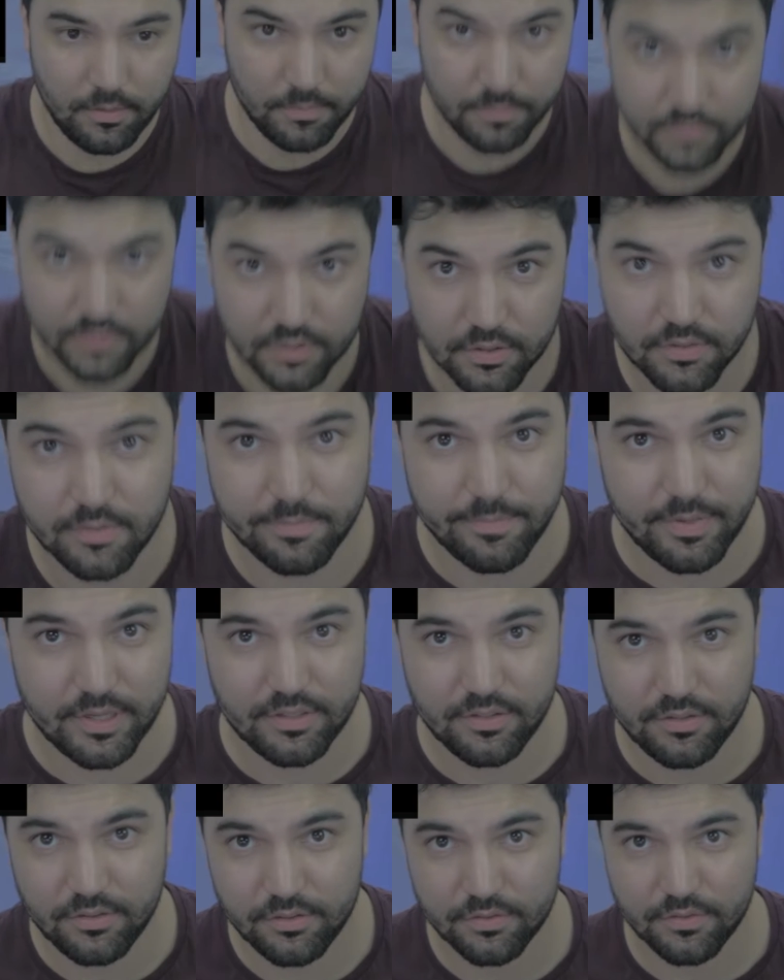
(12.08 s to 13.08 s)
So the big
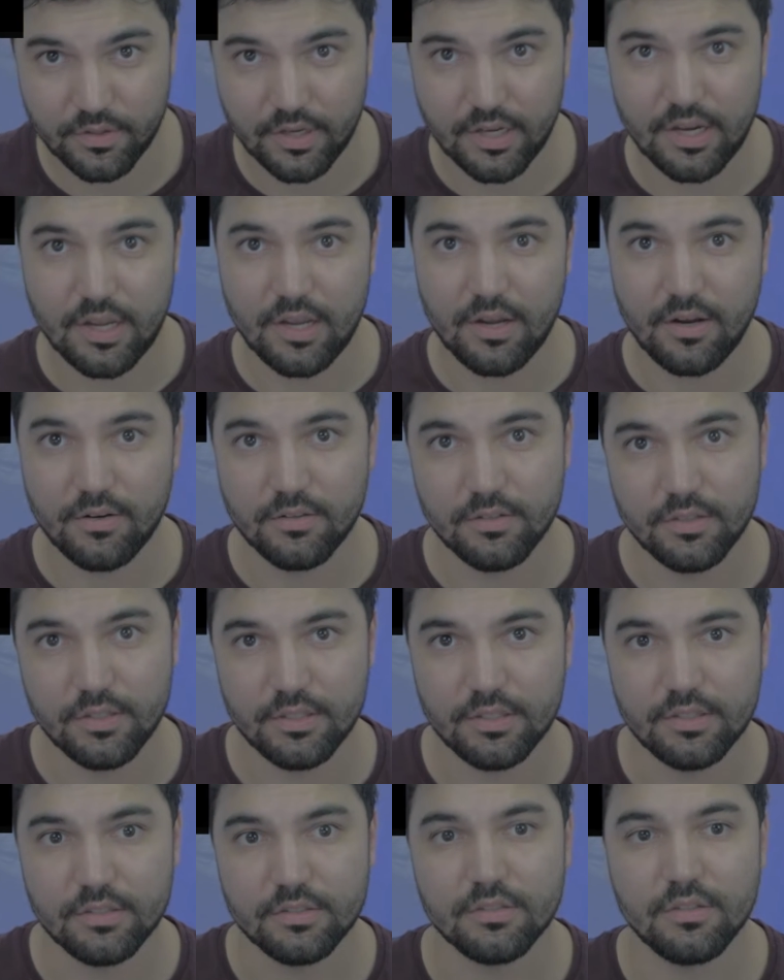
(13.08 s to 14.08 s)
news right now
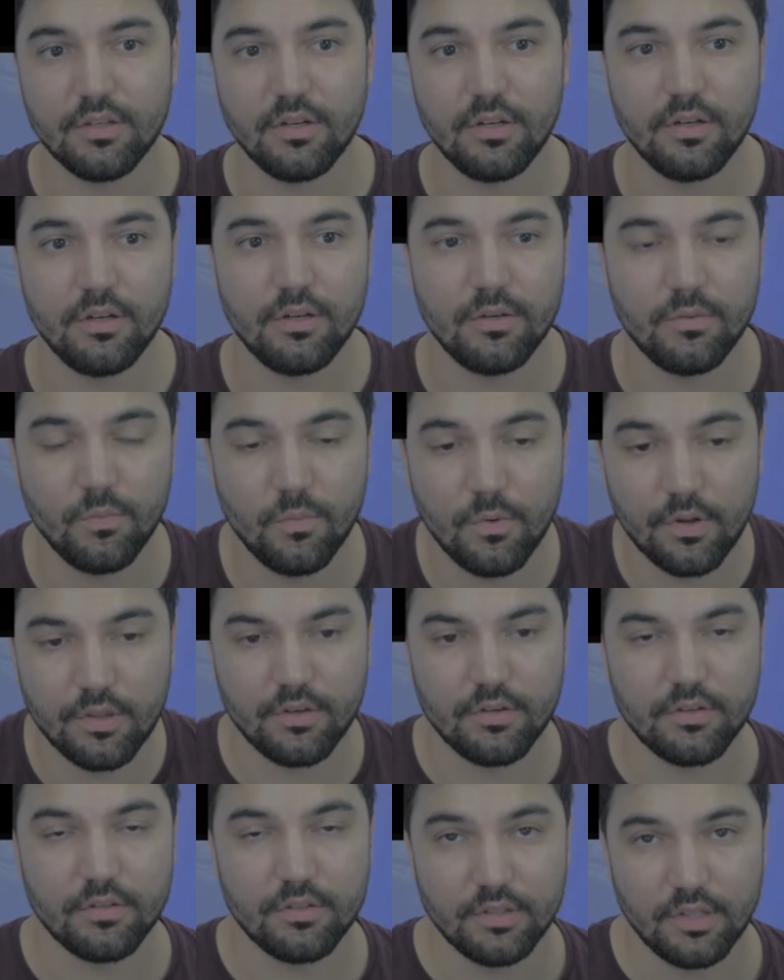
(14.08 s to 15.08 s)
is
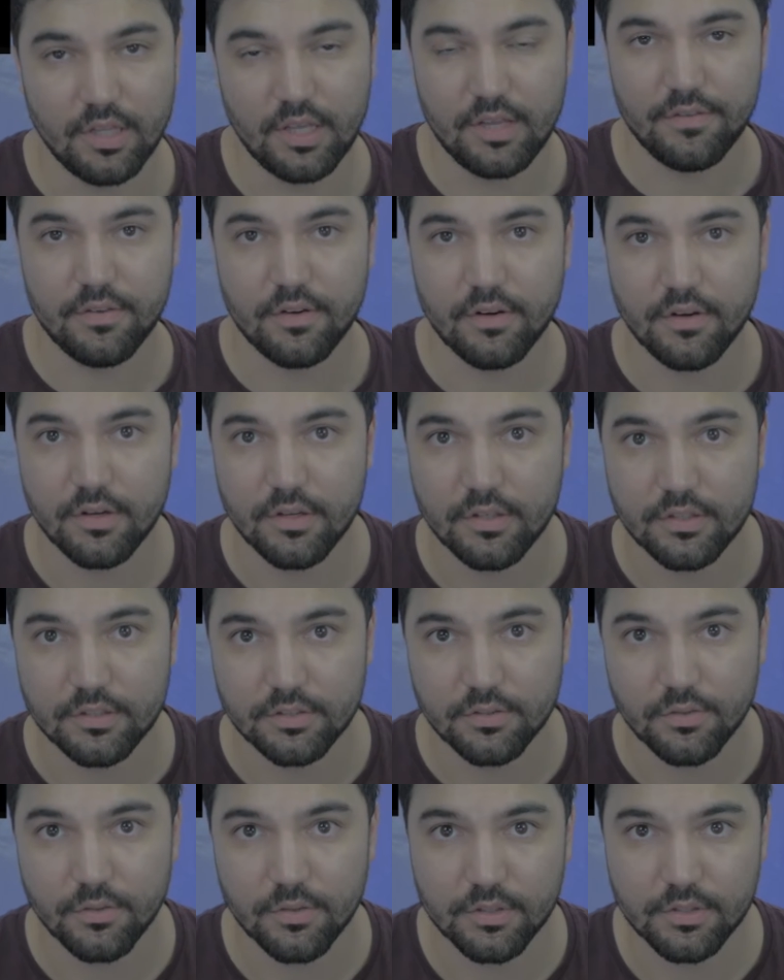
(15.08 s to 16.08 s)
whether Le'Veon is
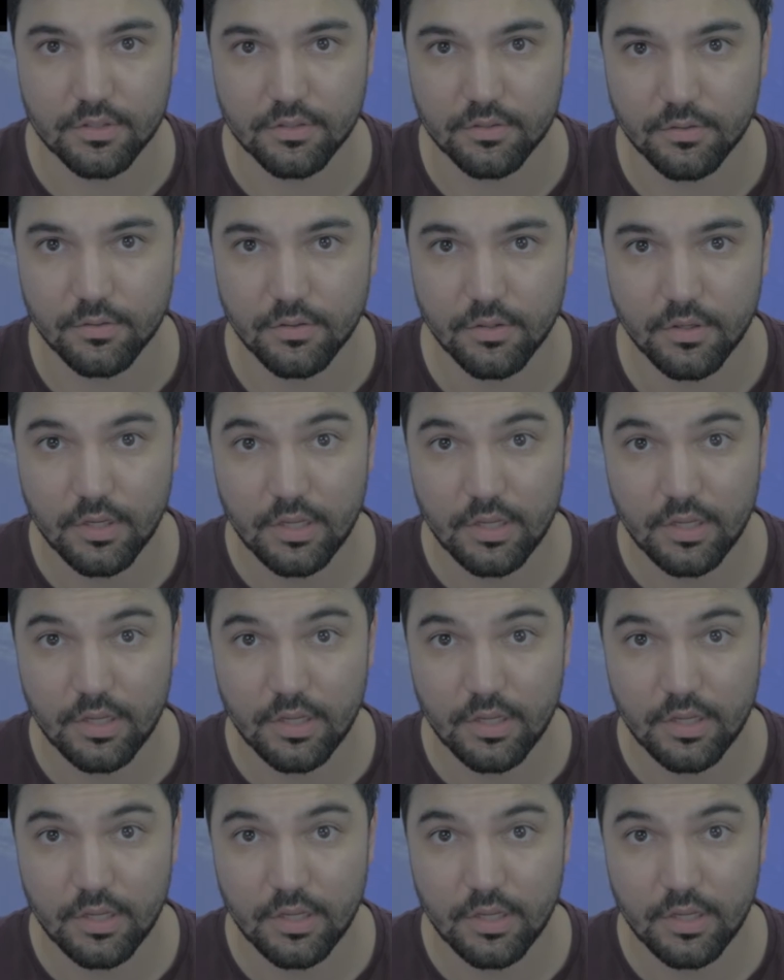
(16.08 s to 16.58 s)
going to